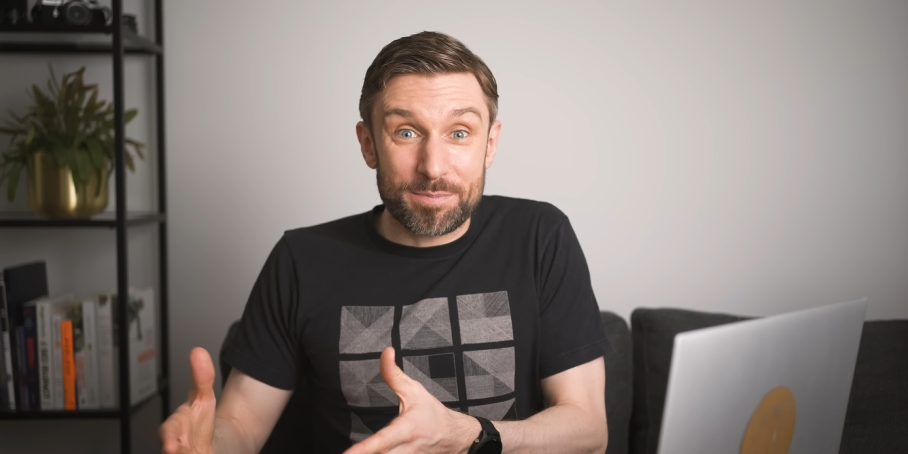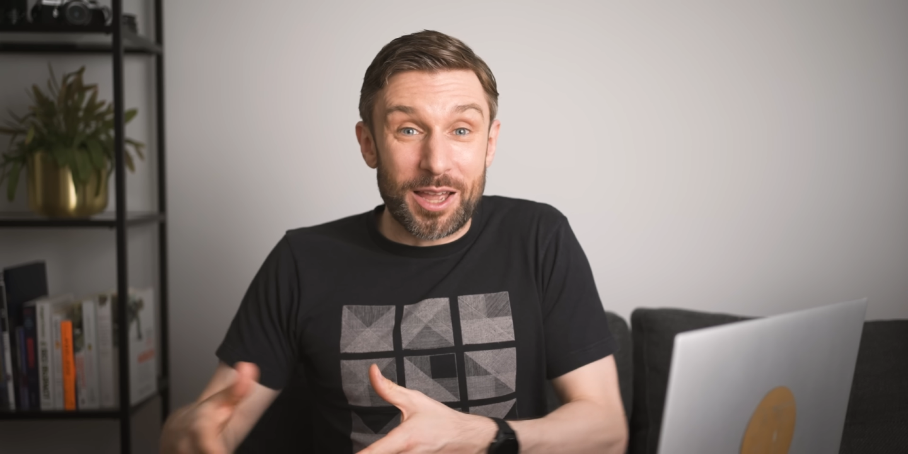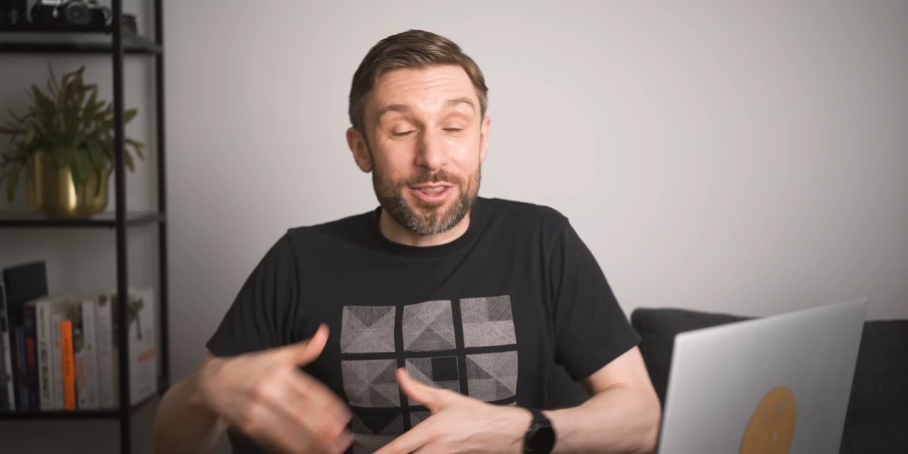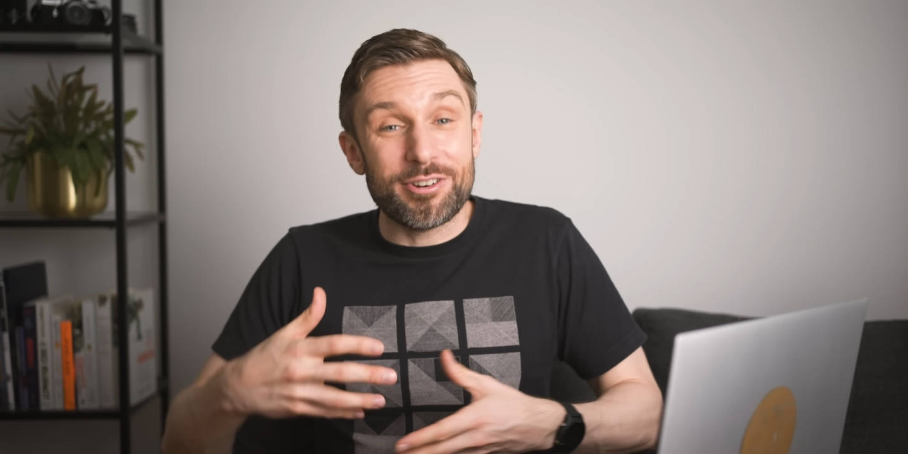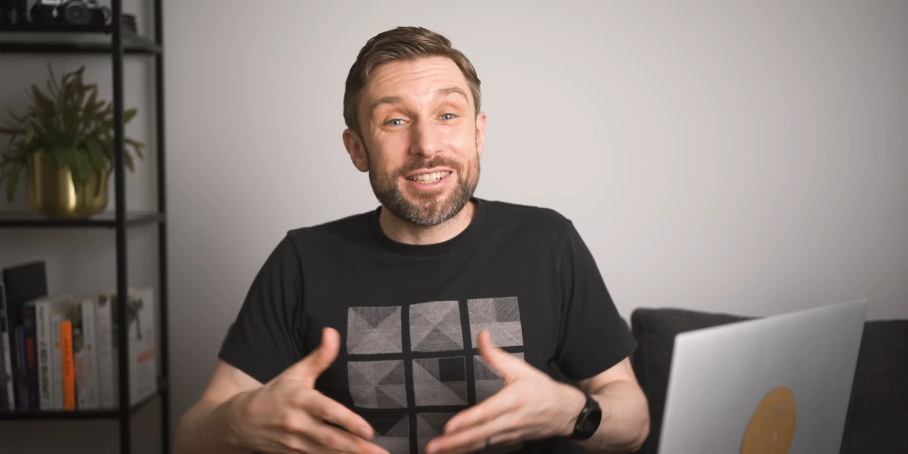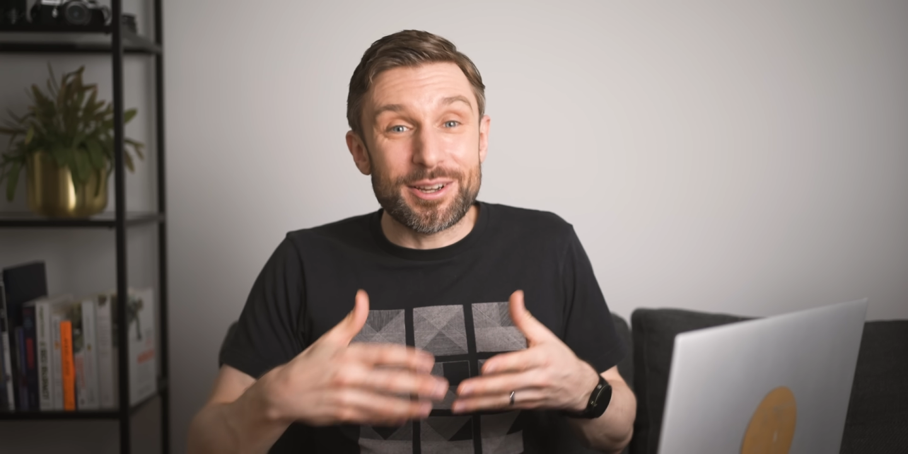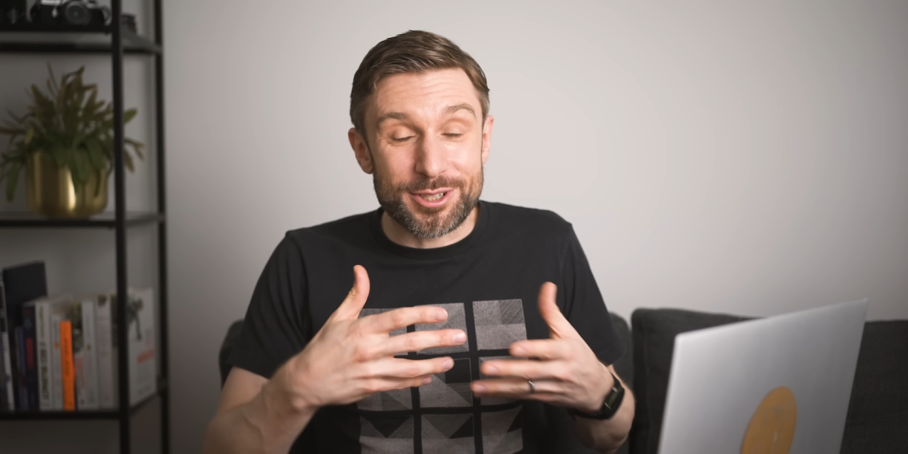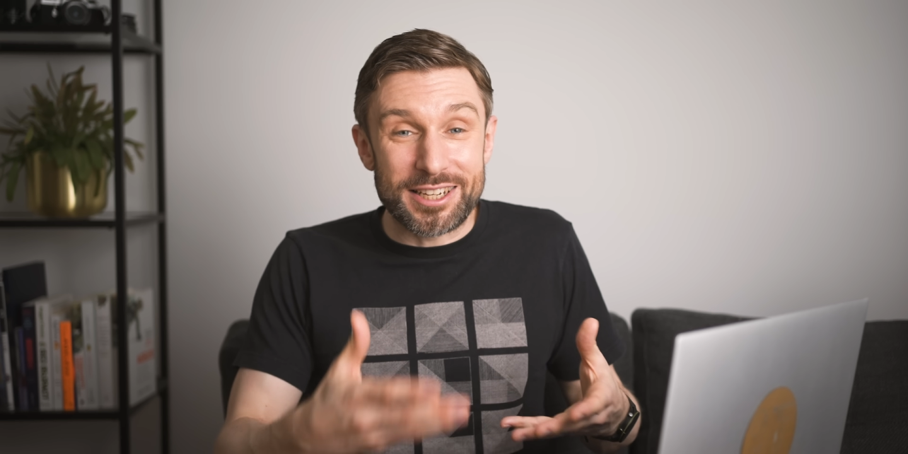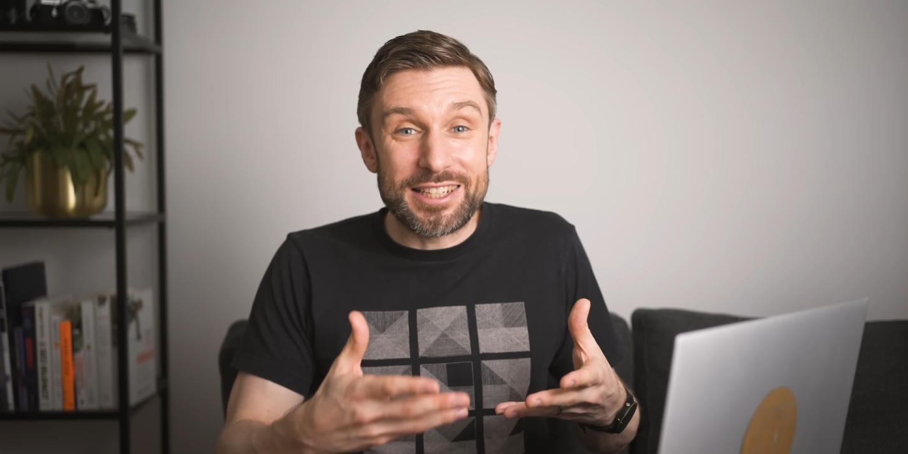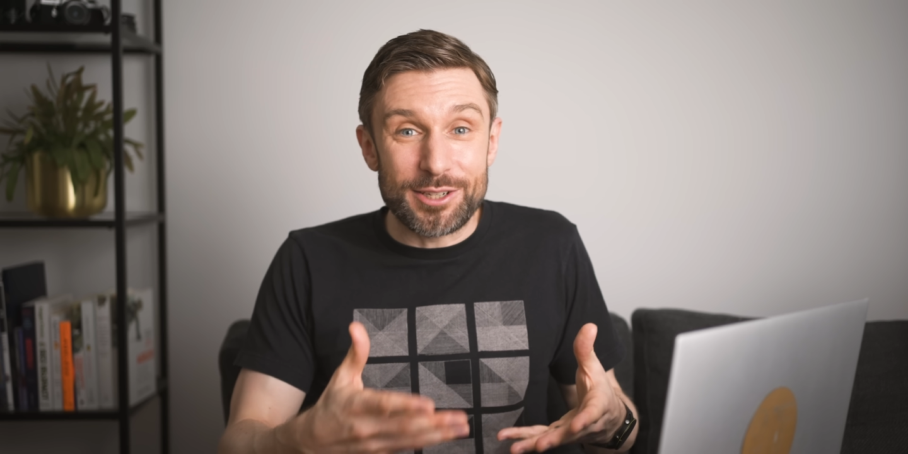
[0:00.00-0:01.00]
And the reason it was
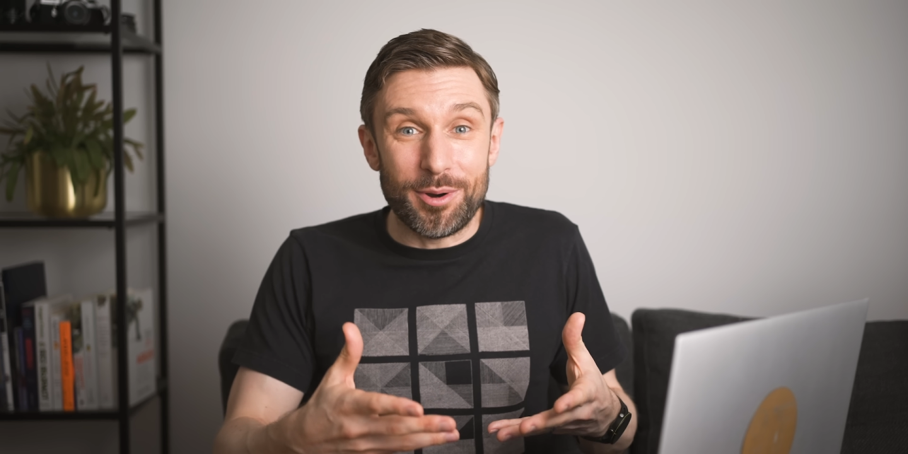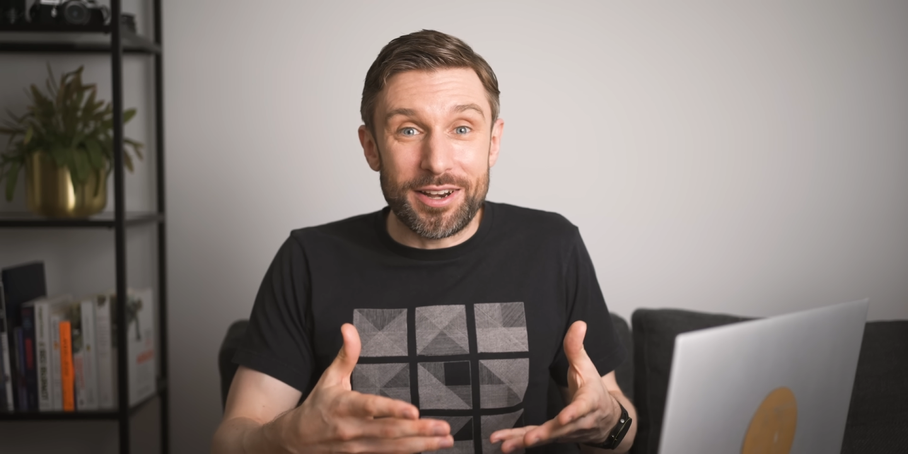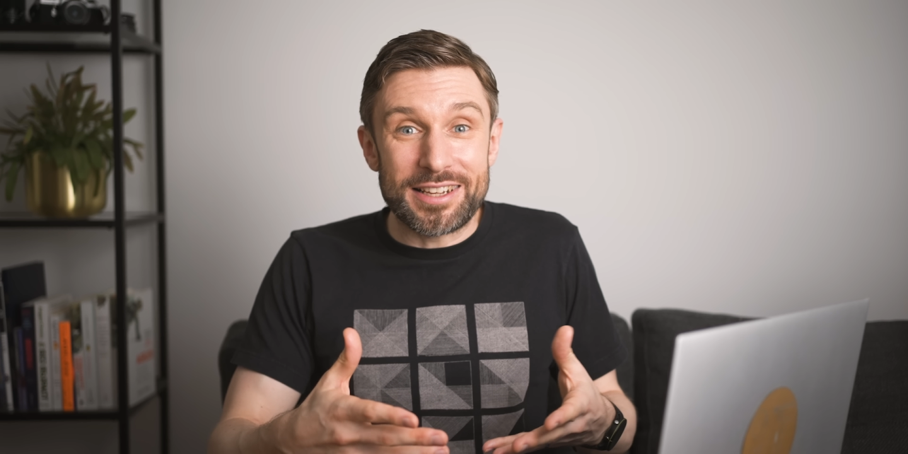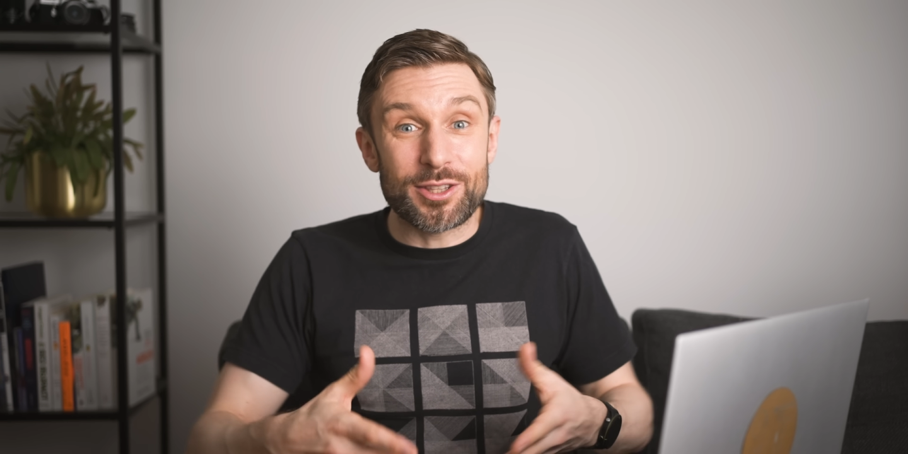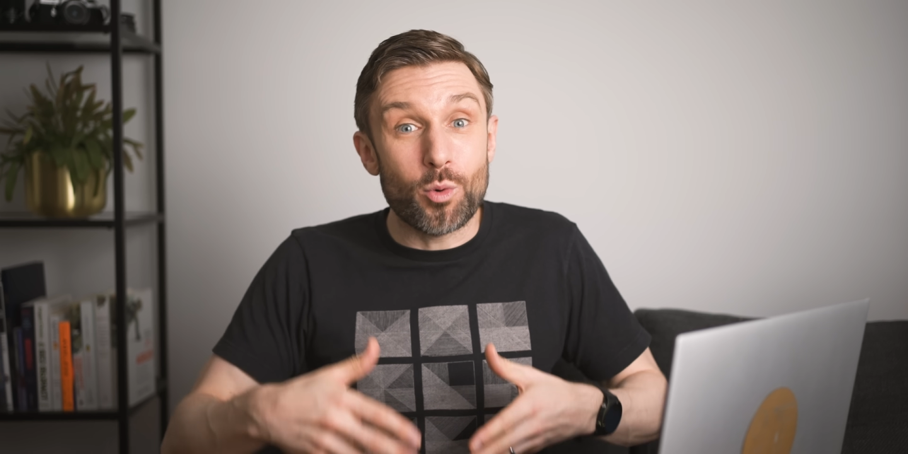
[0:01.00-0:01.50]
an easy one is the